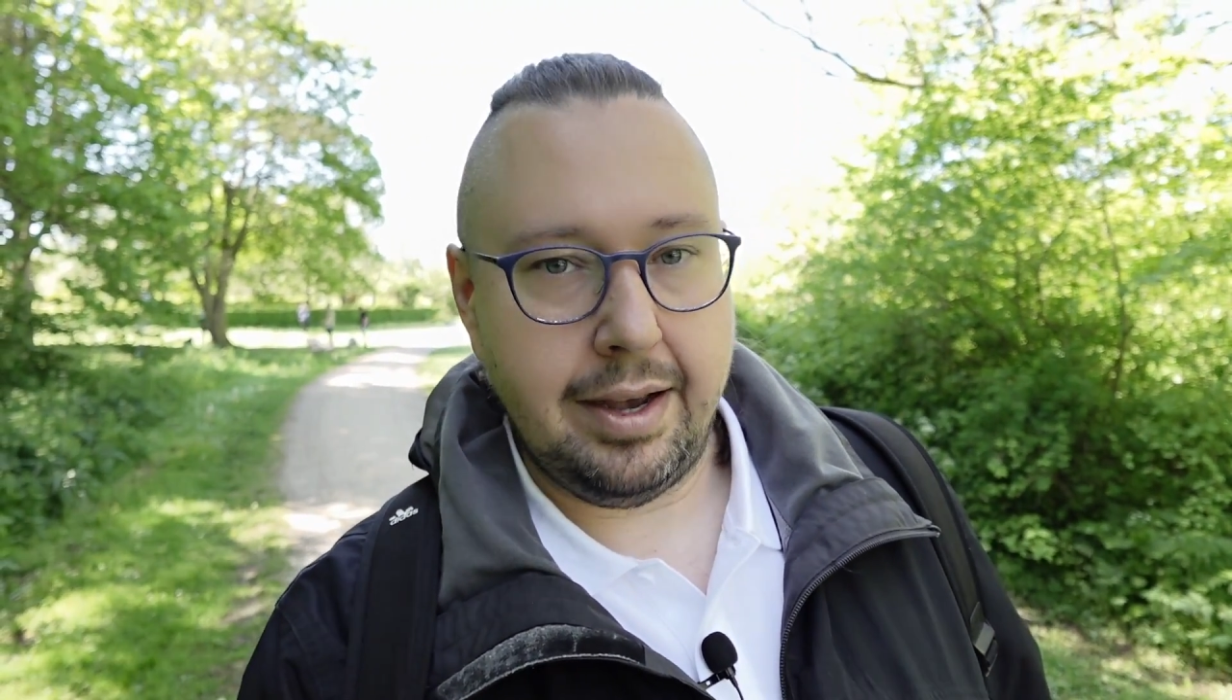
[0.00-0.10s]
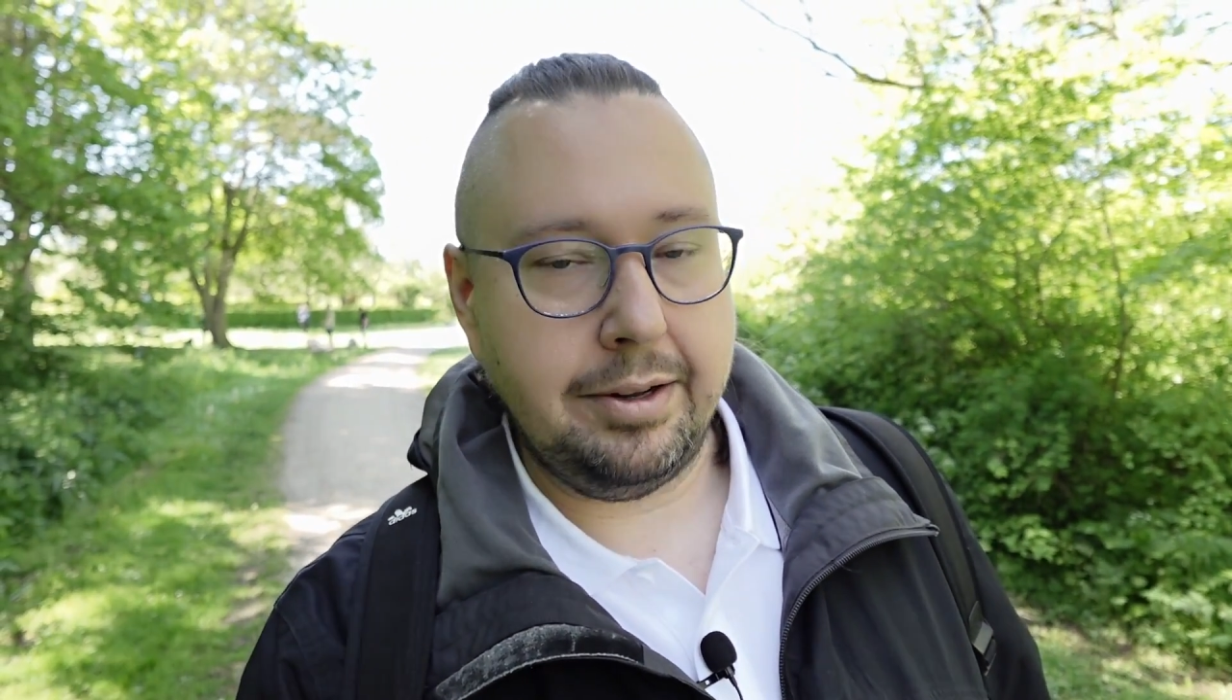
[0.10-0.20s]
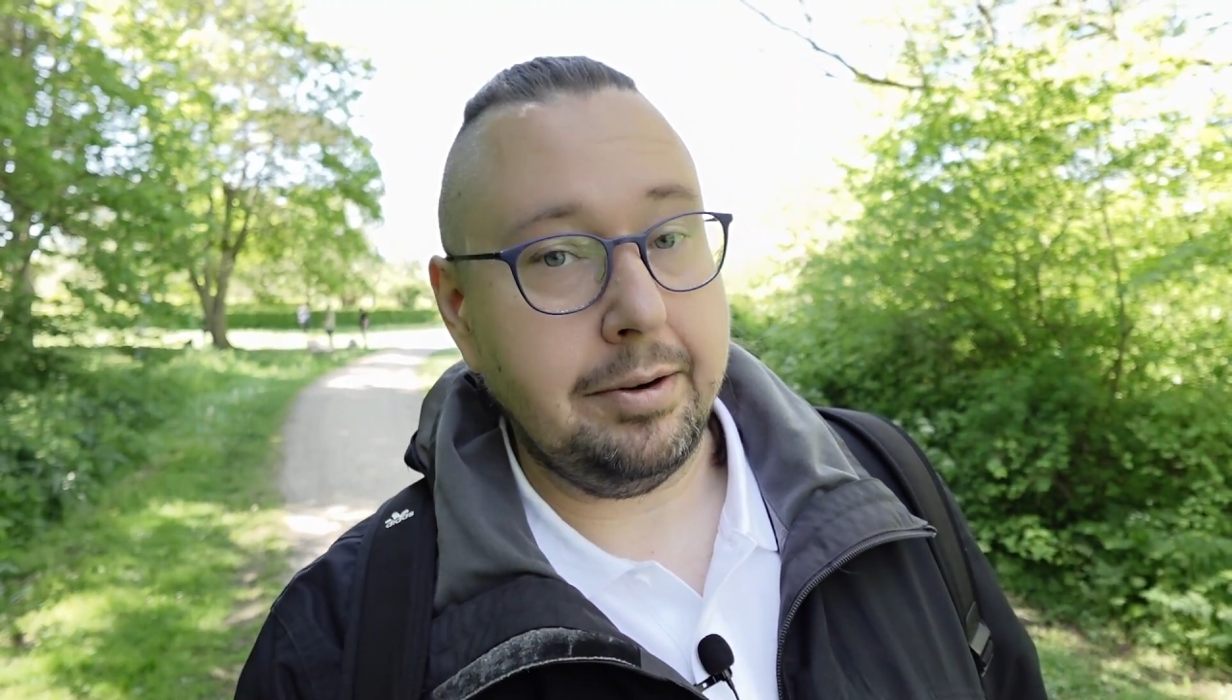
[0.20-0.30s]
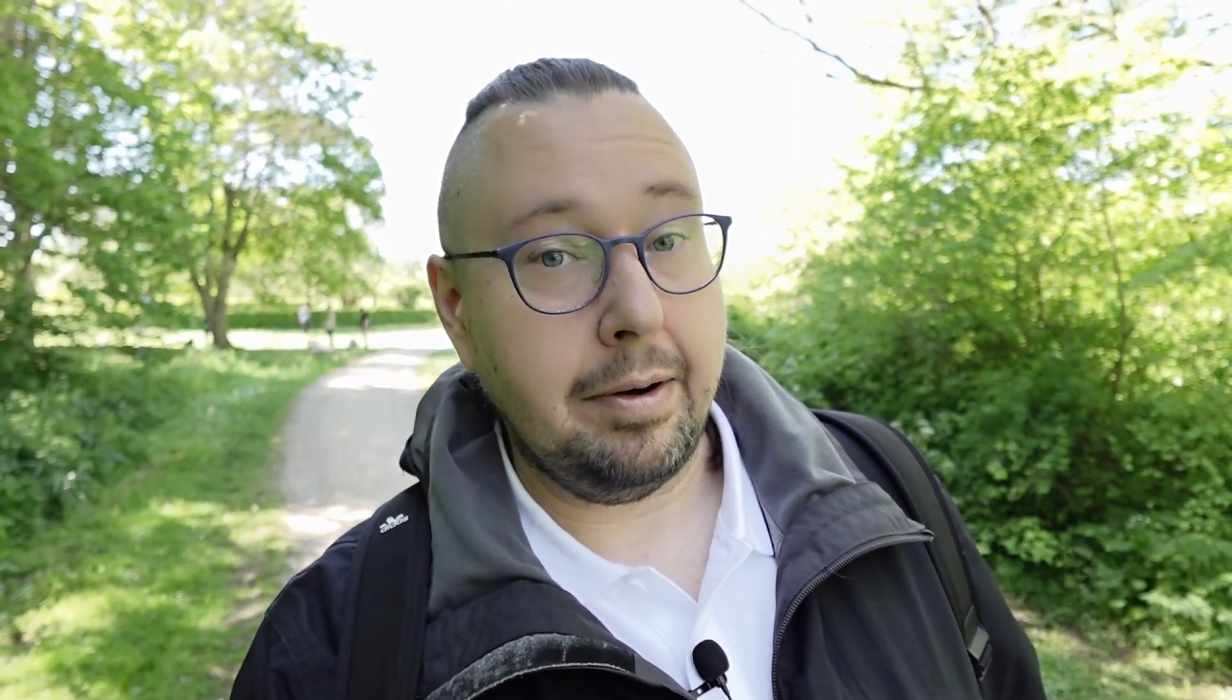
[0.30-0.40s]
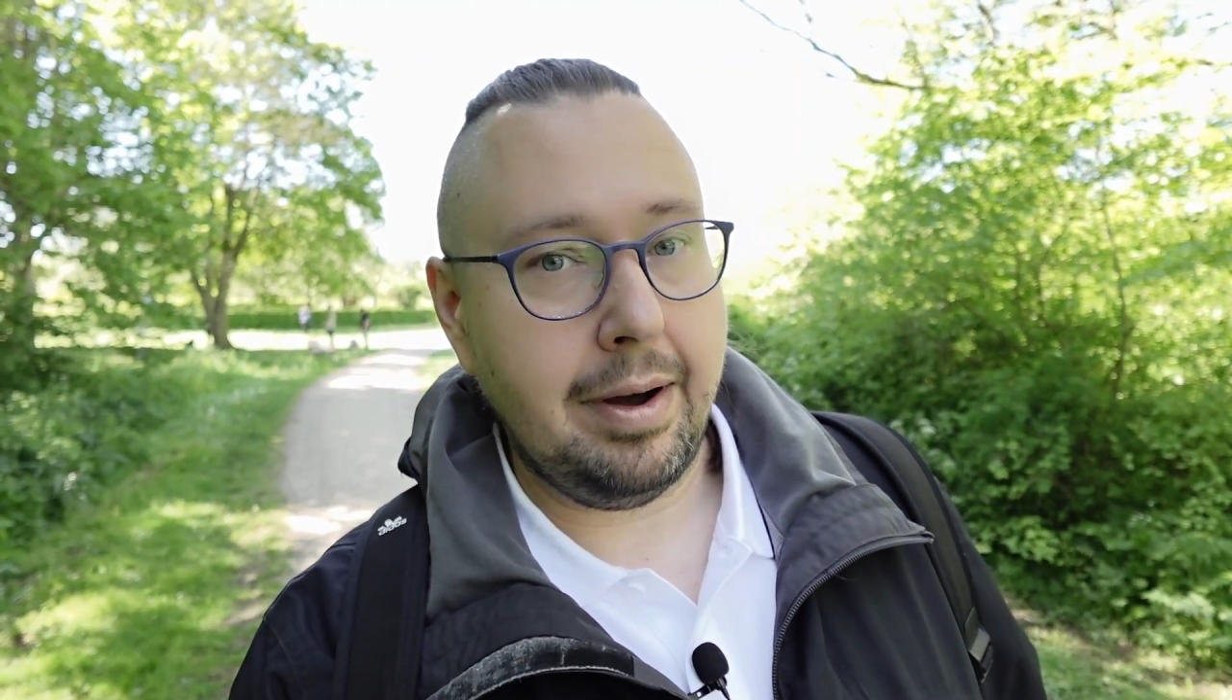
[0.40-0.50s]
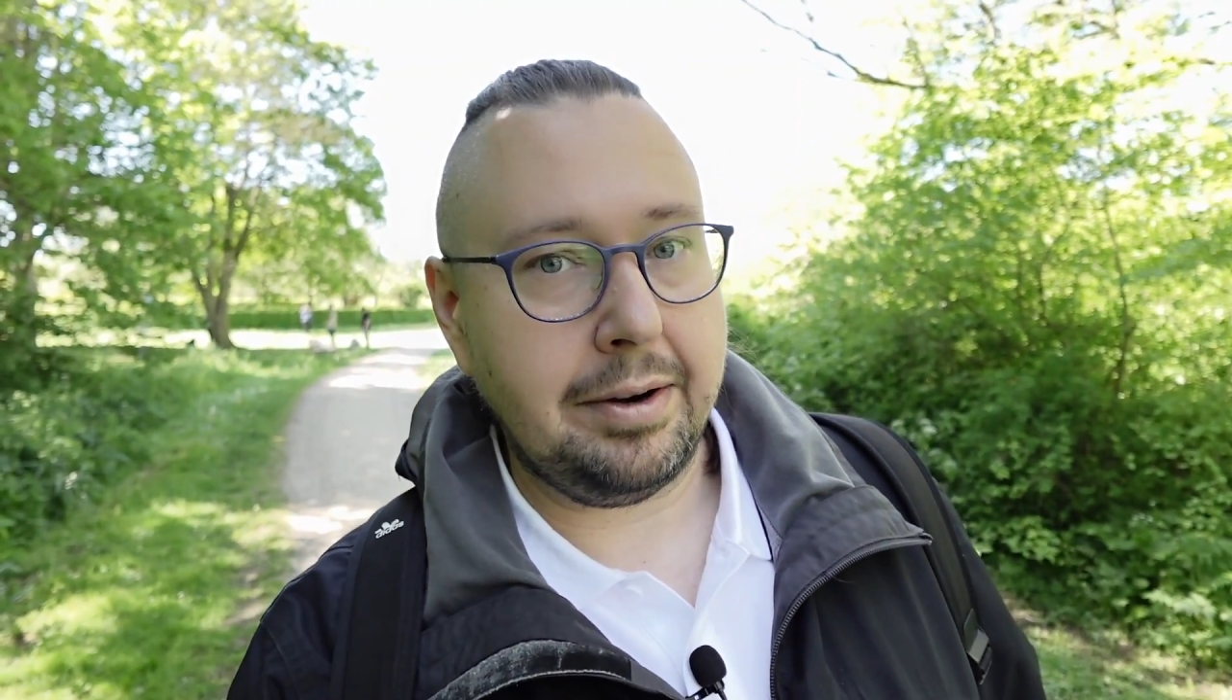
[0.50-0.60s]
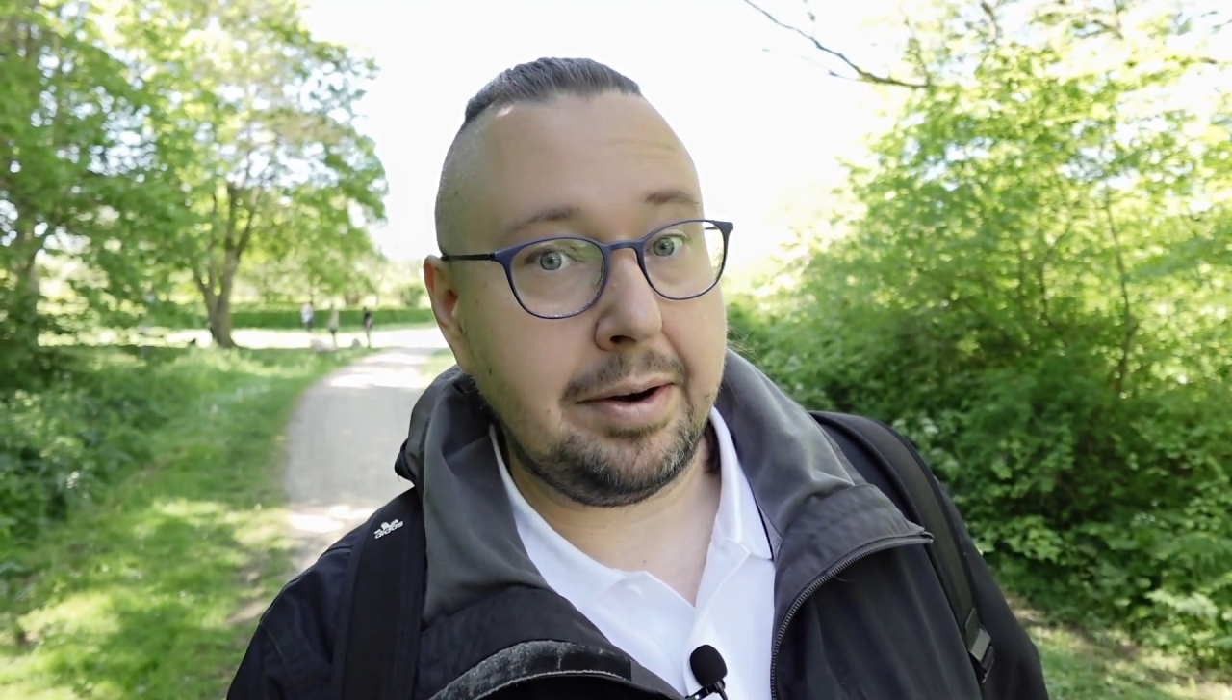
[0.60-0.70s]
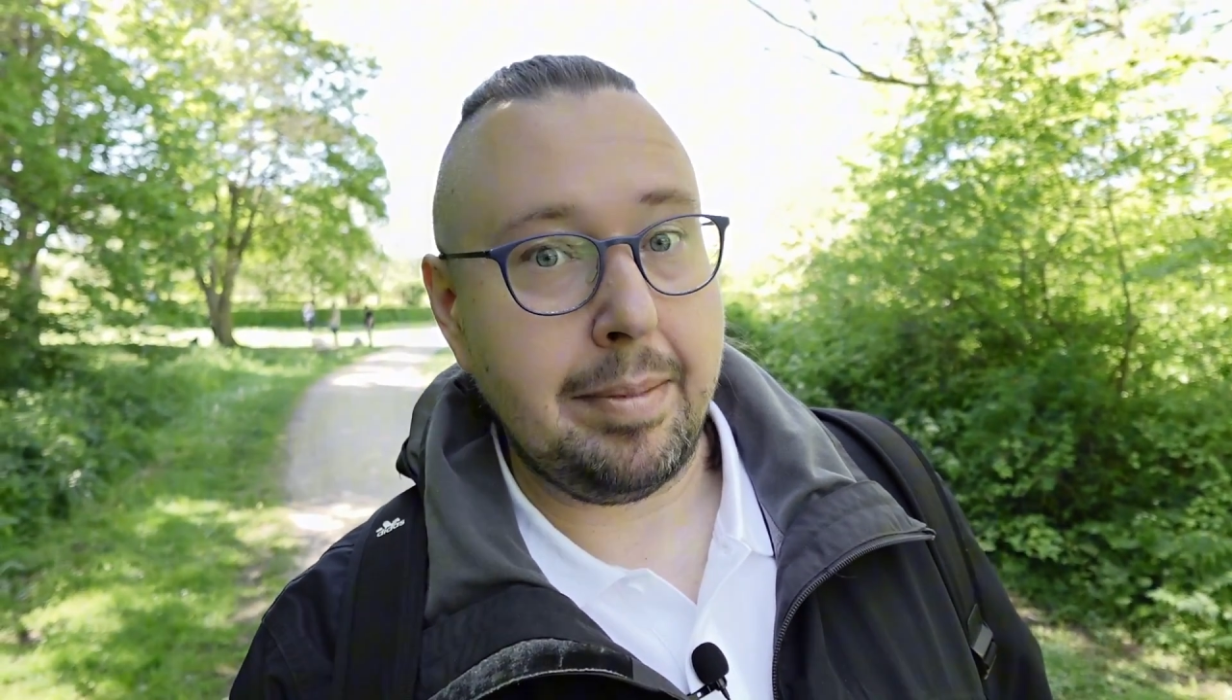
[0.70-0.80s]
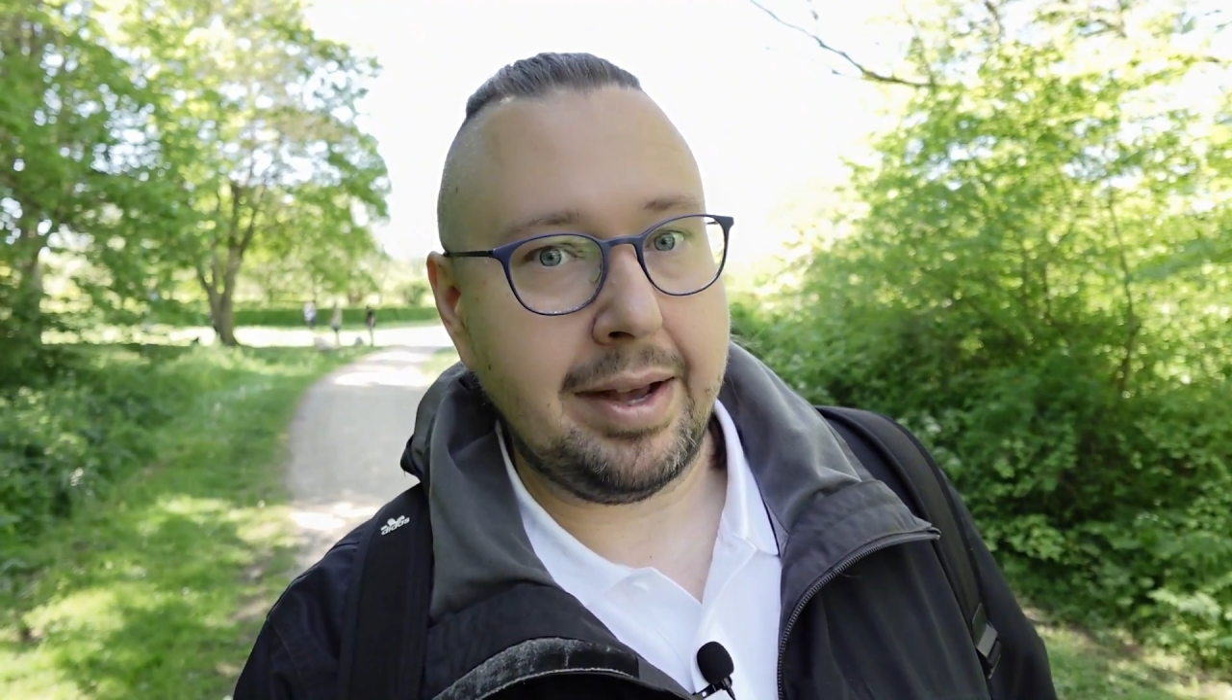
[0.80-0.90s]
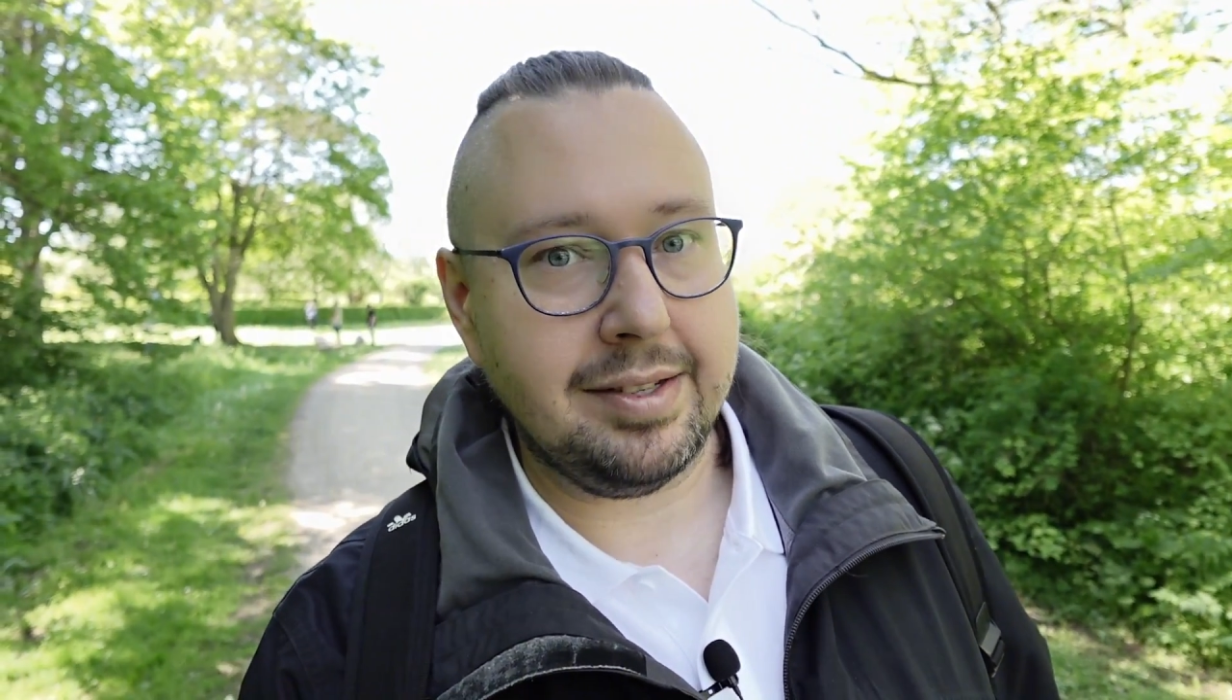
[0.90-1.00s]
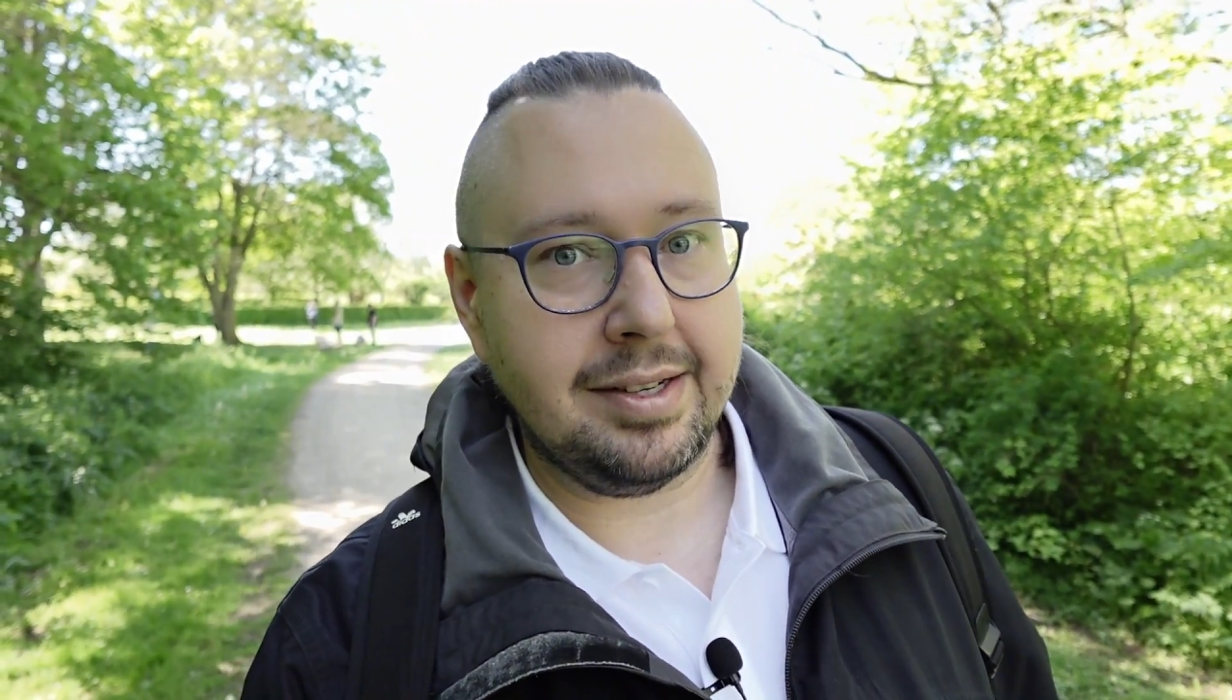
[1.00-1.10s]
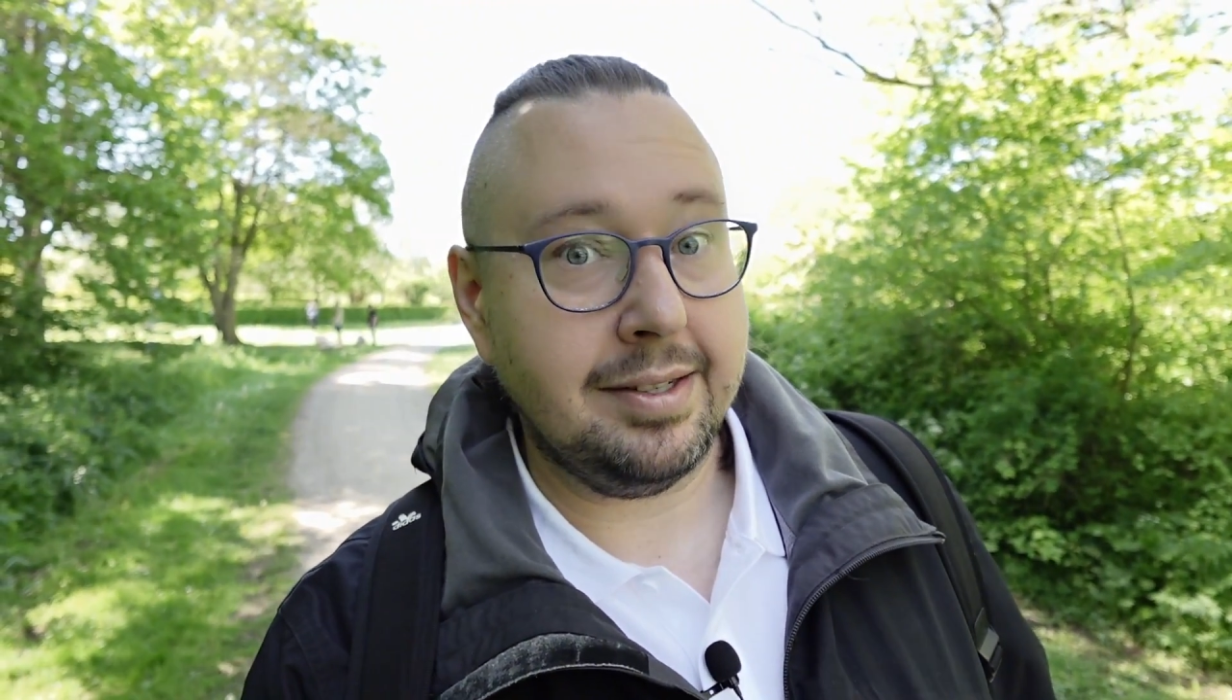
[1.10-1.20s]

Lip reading: and anonymize it